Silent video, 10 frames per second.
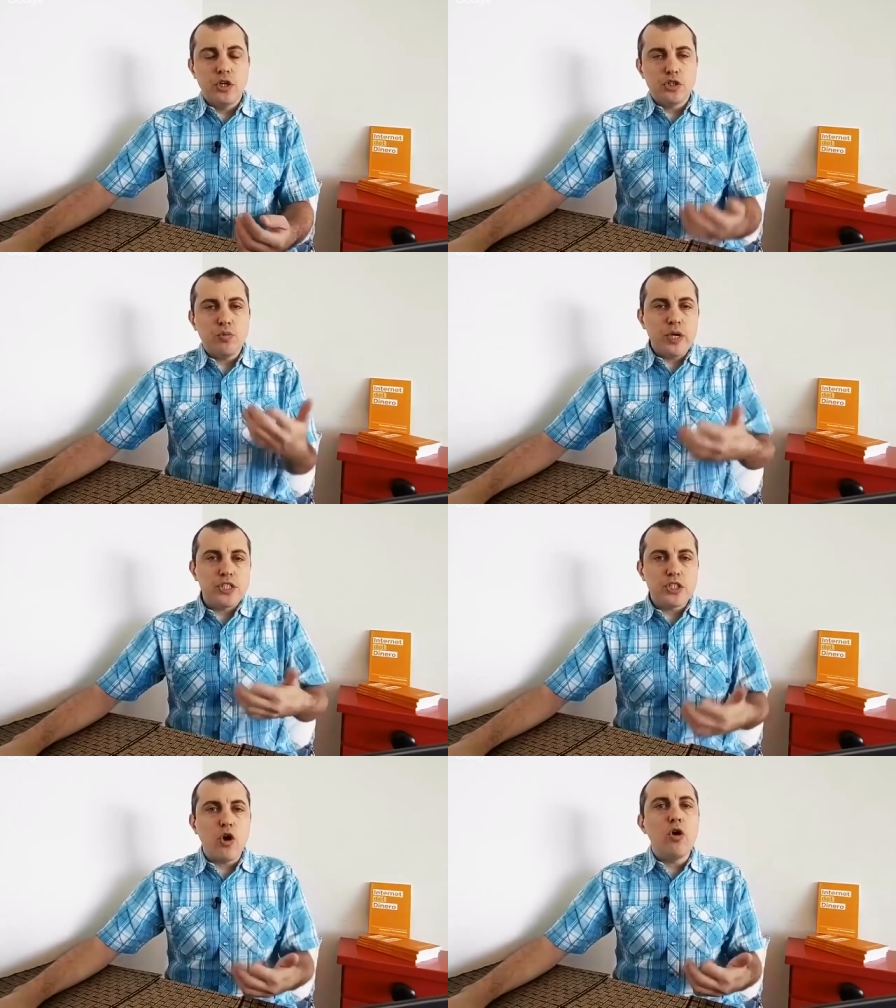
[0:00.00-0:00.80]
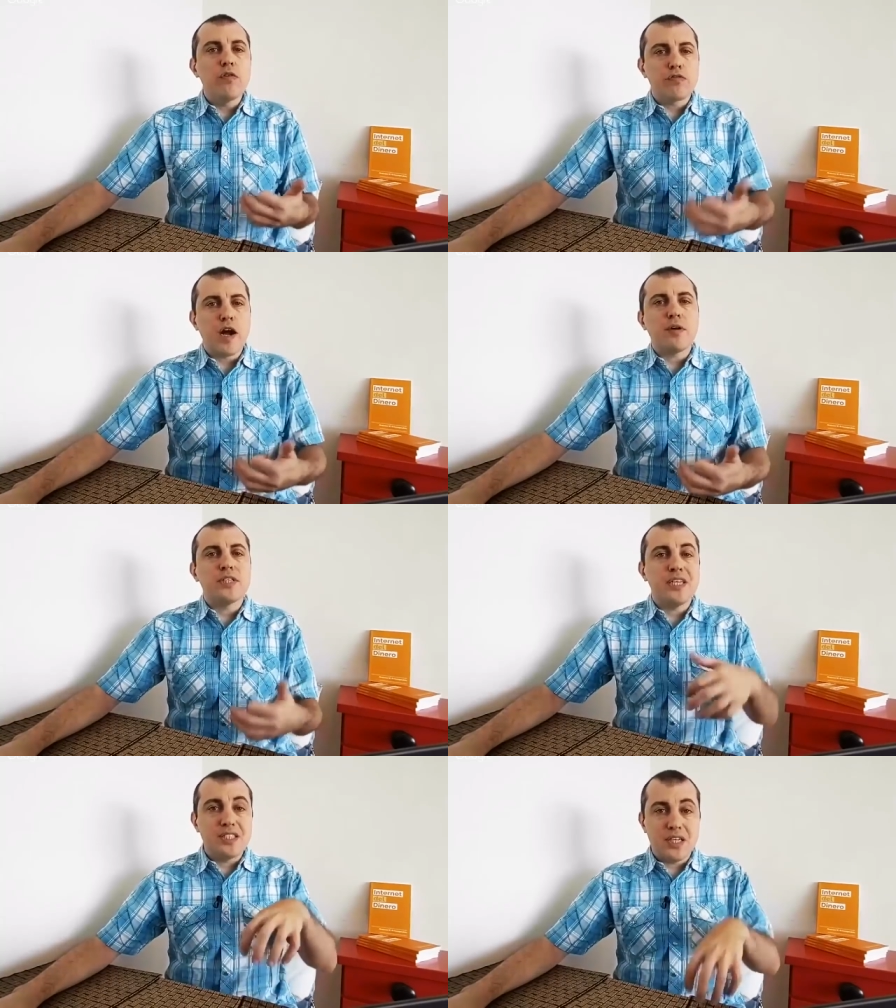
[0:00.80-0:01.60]
So we solve
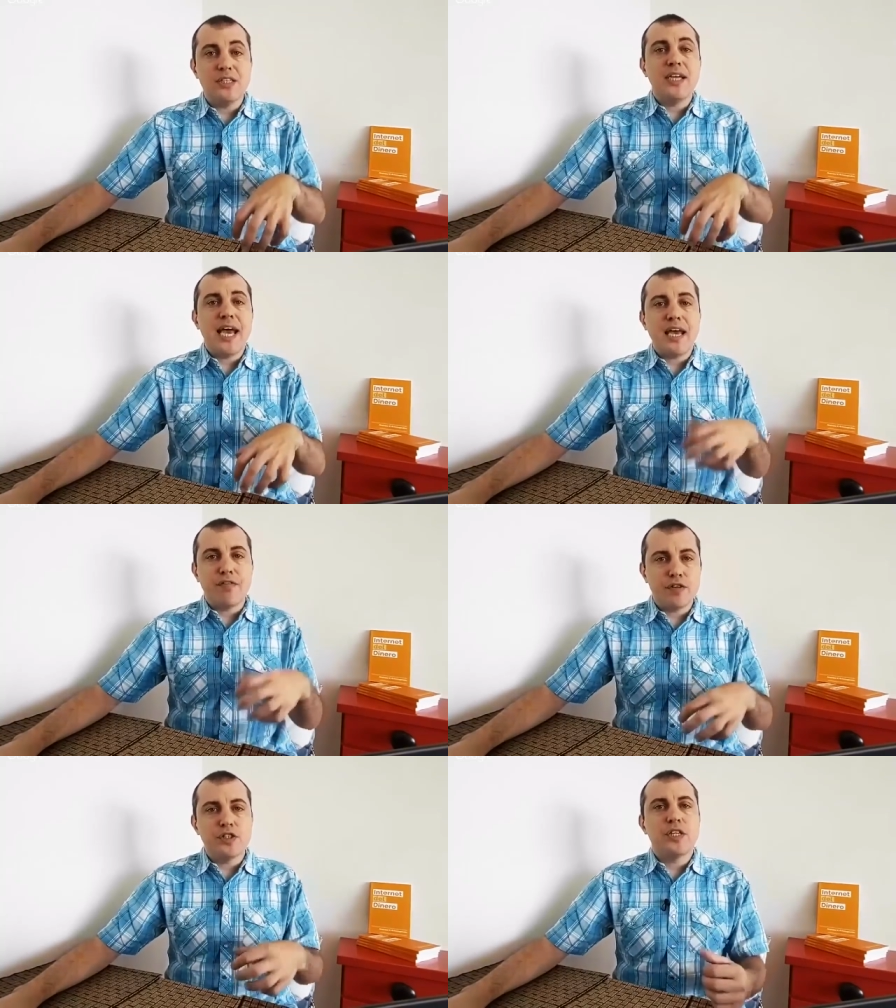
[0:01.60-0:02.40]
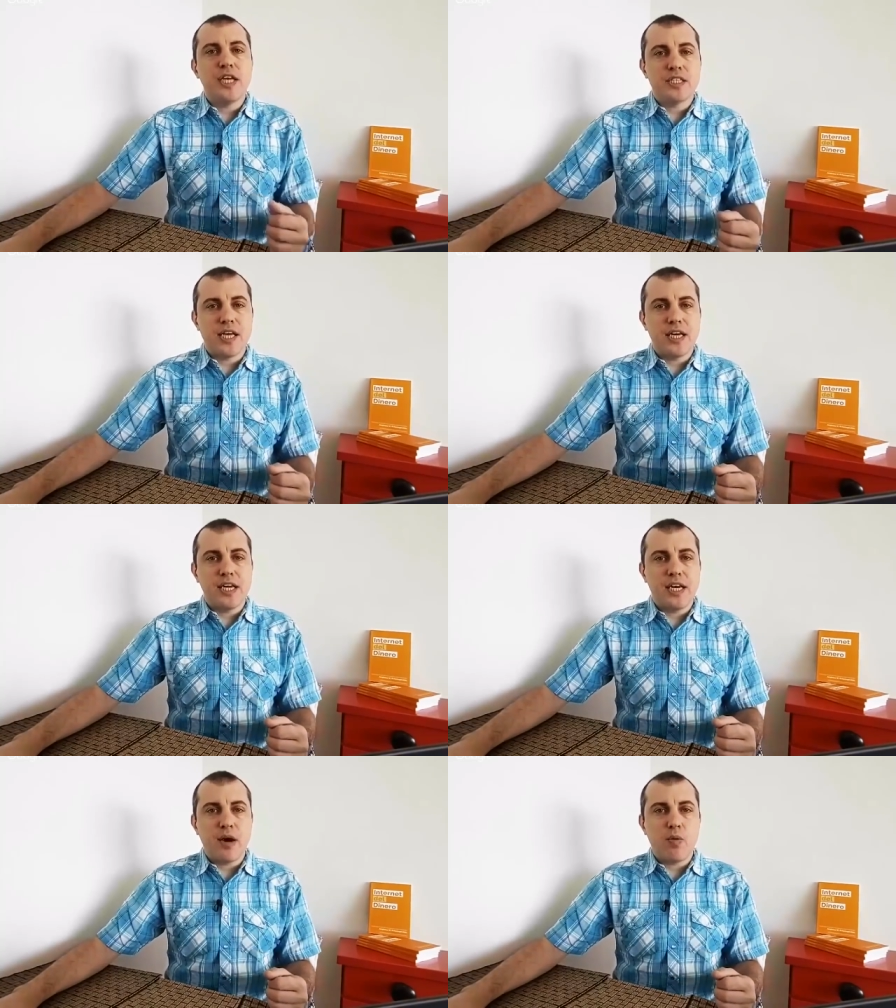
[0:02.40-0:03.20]
routing today for today's
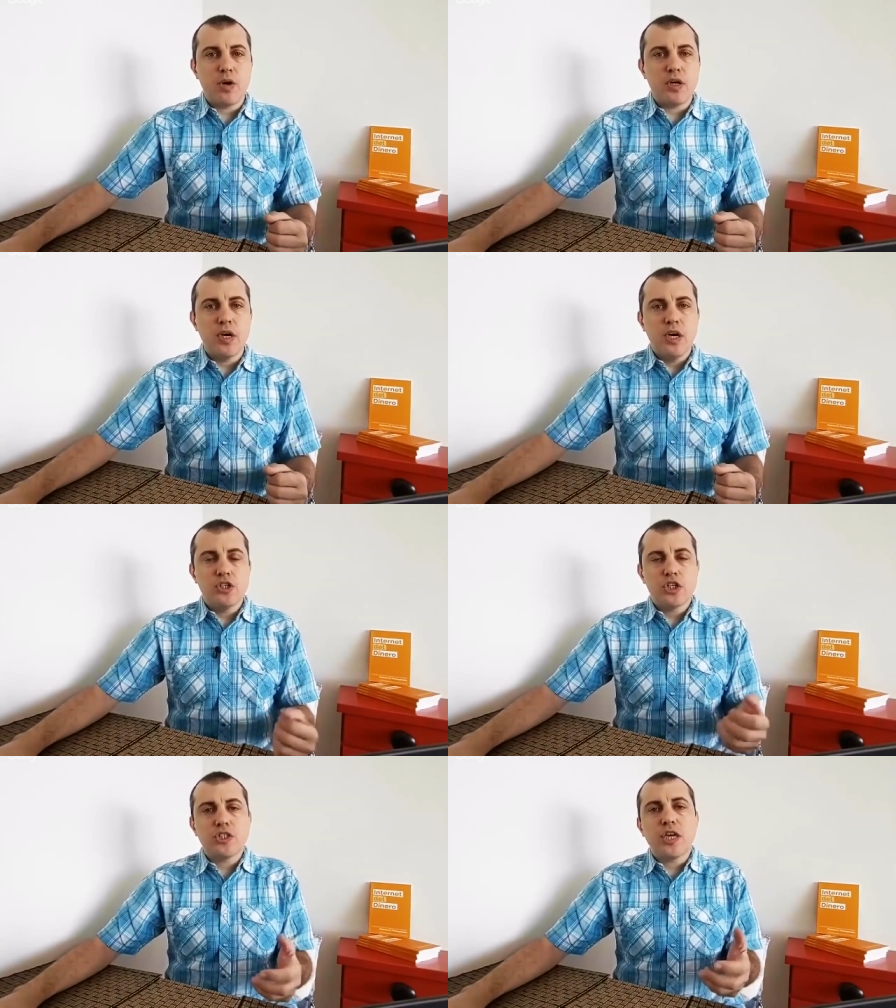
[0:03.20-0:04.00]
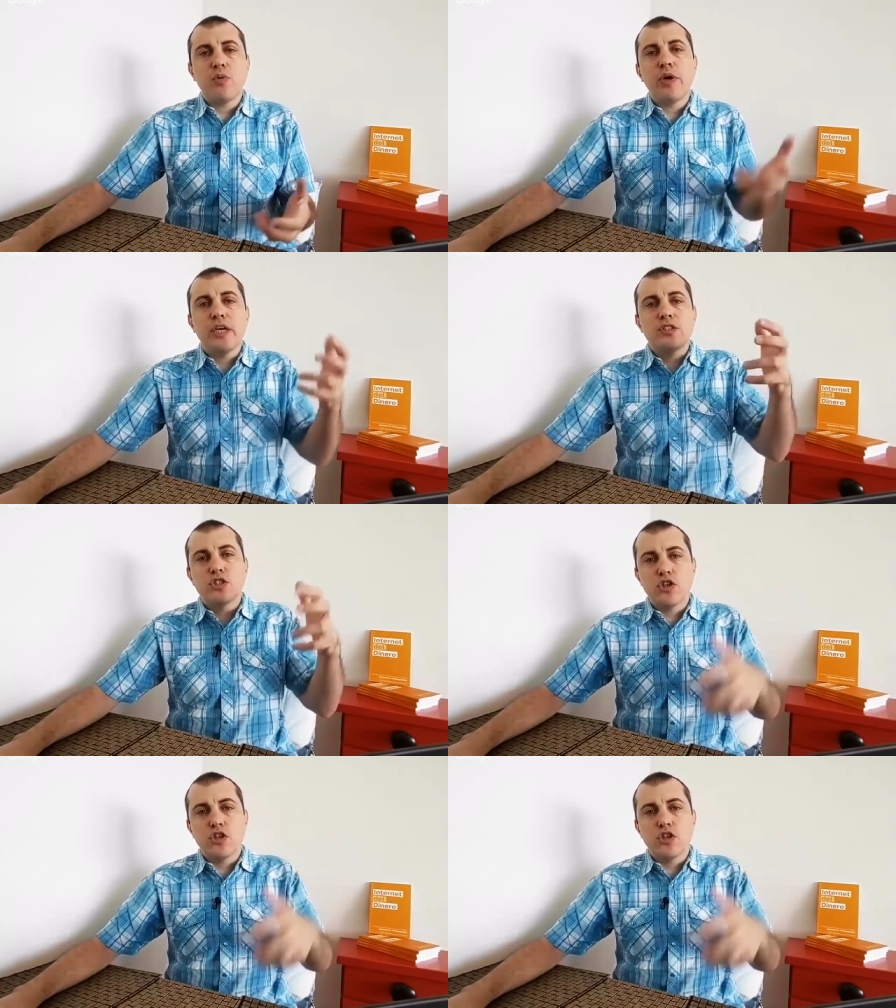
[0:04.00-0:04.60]
Lightning Network, just like we can